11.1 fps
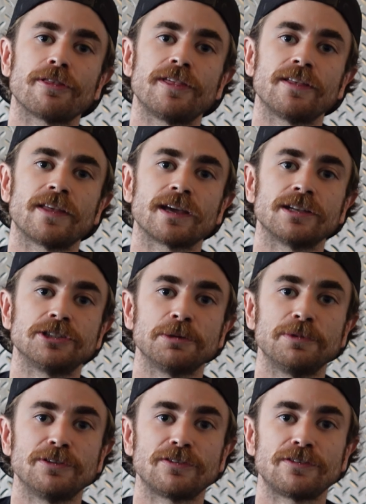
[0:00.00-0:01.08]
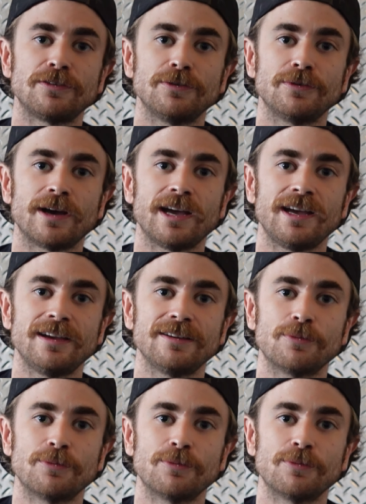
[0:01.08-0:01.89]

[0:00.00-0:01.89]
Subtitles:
thing that contributes to a